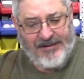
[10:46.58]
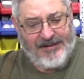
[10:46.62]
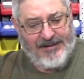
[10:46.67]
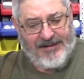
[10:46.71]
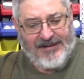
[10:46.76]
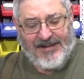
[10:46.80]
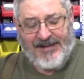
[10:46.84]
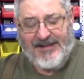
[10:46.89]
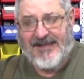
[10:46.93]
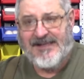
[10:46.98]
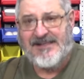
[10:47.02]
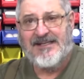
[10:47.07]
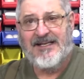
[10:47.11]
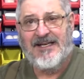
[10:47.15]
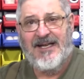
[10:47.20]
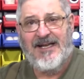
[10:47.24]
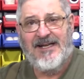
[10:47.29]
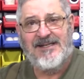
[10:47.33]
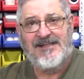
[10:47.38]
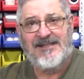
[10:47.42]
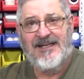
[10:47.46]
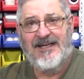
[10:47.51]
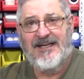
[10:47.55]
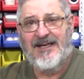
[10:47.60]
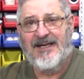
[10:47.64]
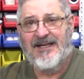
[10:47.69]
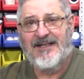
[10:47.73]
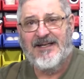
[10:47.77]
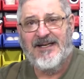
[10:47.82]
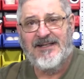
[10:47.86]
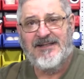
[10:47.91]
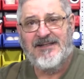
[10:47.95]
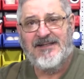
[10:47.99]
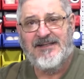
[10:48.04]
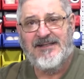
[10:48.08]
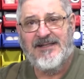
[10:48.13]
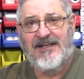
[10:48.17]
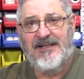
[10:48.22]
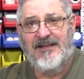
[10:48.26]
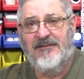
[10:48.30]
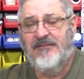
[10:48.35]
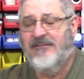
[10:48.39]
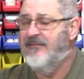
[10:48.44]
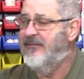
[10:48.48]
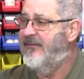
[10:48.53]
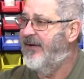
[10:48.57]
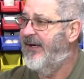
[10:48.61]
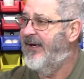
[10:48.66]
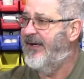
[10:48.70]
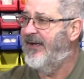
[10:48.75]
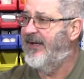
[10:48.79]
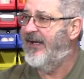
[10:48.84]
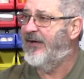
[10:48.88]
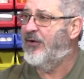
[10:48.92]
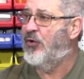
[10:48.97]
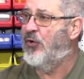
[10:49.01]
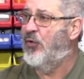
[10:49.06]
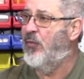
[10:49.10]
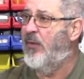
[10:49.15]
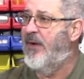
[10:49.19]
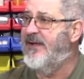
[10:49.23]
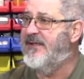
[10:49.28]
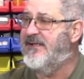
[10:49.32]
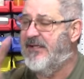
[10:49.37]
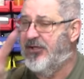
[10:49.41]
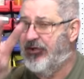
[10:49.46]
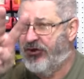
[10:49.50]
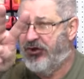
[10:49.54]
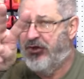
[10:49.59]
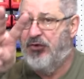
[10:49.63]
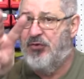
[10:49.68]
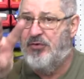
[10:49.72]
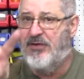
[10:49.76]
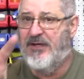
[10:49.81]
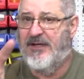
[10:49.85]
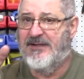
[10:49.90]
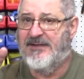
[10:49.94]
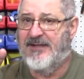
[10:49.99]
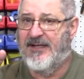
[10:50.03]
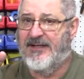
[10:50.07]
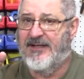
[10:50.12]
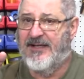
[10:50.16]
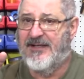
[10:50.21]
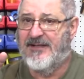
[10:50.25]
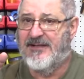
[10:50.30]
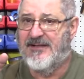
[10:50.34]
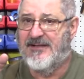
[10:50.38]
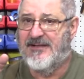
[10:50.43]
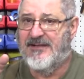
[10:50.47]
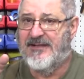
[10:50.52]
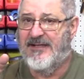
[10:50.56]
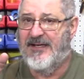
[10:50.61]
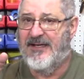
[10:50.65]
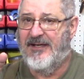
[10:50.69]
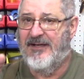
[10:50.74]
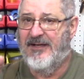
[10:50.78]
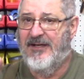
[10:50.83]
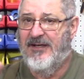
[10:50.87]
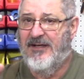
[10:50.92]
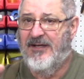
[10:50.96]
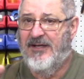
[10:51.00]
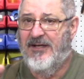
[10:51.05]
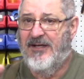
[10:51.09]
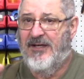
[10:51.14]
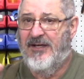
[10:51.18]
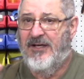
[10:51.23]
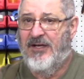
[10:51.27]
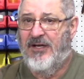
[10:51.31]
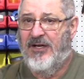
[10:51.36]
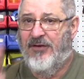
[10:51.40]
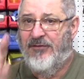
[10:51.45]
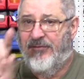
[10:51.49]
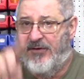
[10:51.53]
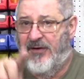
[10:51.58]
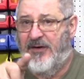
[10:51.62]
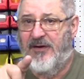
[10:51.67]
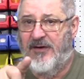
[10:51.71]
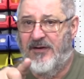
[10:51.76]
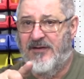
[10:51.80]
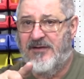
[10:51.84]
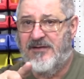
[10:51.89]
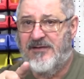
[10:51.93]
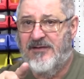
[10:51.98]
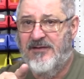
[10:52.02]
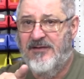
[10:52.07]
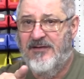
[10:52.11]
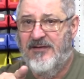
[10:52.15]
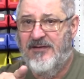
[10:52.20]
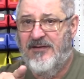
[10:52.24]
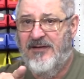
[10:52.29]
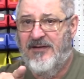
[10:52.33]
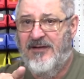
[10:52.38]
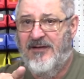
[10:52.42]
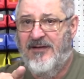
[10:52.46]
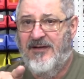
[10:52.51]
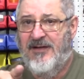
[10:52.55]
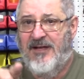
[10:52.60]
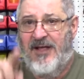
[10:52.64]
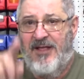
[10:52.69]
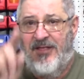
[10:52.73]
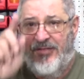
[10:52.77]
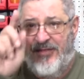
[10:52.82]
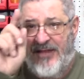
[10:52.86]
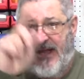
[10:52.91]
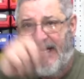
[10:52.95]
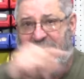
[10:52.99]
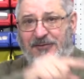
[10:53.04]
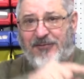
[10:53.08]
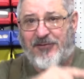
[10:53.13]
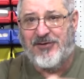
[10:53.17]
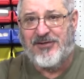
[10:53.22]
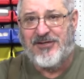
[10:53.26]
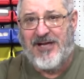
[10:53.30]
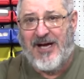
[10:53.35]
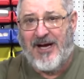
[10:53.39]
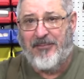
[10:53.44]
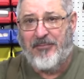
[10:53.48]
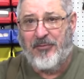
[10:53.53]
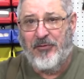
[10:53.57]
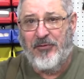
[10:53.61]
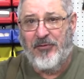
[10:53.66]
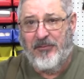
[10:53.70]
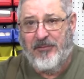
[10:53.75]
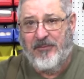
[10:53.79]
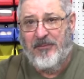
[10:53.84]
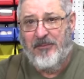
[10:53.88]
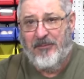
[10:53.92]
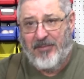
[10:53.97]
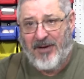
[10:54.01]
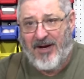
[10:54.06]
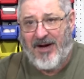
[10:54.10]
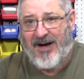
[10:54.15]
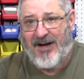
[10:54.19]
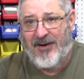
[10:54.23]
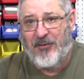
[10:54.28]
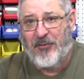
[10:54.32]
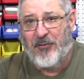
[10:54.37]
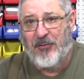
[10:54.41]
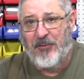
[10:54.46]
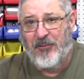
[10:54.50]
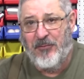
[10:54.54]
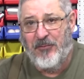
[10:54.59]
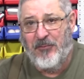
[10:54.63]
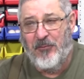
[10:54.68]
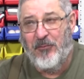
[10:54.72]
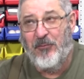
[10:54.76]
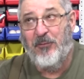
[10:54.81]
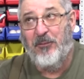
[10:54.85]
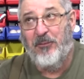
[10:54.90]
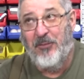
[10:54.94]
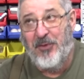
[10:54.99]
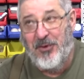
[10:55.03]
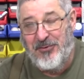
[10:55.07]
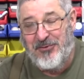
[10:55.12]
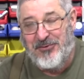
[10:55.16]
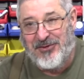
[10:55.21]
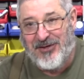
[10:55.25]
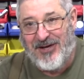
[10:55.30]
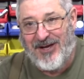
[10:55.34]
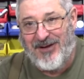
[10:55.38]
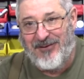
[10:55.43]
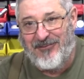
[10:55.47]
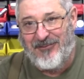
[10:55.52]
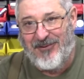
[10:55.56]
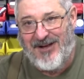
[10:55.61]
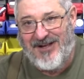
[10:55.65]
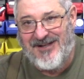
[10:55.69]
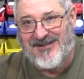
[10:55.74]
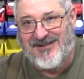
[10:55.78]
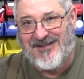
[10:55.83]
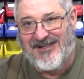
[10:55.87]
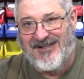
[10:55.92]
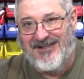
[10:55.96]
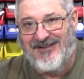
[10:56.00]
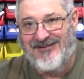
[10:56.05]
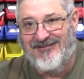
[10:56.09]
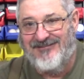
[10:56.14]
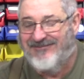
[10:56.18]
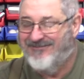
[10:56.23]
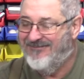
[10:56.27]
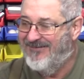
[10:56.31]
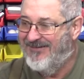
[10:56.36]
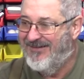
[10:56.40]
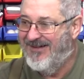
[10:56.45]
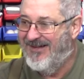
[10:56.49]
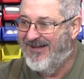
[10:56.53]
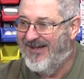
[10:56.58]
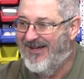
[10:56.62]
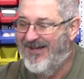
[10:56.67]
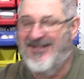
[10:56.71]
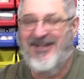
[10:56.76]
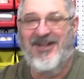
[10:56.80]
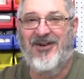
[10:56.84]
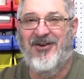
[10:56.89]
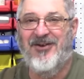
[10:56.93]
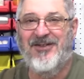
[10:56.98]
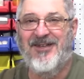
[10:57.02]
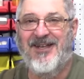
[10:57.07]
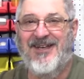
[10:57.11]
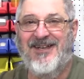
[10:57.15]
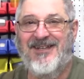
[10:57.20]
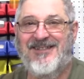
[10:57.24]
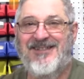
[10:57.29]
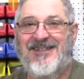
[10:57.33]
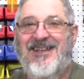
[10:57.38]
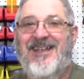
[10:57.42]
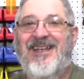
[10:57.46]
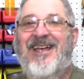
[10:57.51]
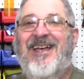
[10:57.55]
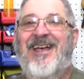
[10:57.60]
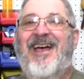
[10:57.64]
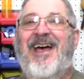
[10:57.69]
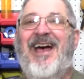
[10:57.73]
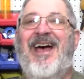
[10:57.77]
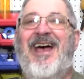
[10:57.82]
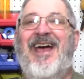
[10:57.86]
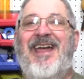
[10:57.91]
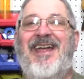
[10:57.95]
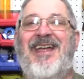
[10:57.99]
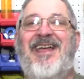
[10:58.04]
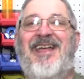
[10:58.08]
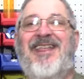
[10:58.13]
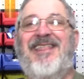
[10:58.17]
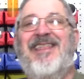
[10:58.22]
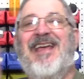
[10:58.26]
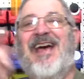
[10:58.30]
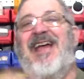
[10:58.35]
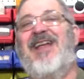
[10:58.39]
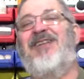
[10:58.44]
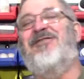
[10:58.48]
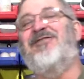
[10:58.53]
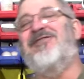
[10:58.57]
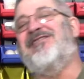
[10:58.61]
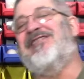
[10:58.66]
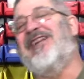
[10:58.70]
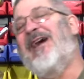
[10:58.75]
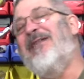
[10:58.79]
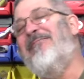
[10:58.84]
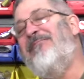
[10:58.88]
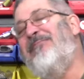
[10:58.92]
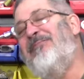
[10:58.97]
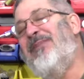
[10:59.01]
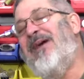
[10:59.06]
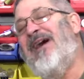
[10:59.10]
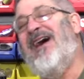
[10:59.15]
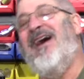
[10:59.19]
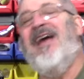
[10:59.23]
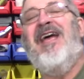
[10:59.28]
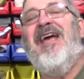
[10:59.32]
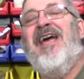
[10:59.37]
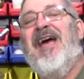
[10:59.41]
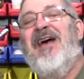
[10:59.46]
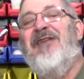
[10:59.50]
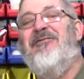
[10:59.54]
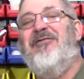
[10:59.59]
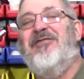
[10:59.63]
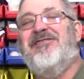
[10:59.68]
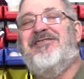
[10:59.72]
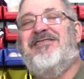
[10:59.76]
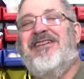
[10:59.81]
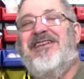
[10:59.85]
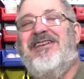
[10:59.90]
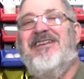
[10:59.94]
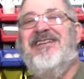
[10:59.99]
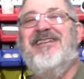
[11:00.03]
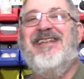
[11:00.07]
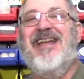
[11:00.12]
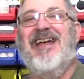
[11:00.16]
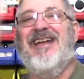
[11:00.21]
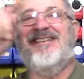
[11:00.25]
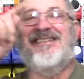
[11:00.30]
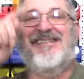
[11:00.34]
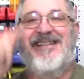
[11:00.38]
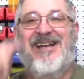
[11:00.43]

I guess the last thing I got to say, well, like on Wednesday, there's two things I got to say. First, thanks for stopping by on Moonshine Wednesday. And the other thing is, hey, thanks for stopping by, and we'll see you next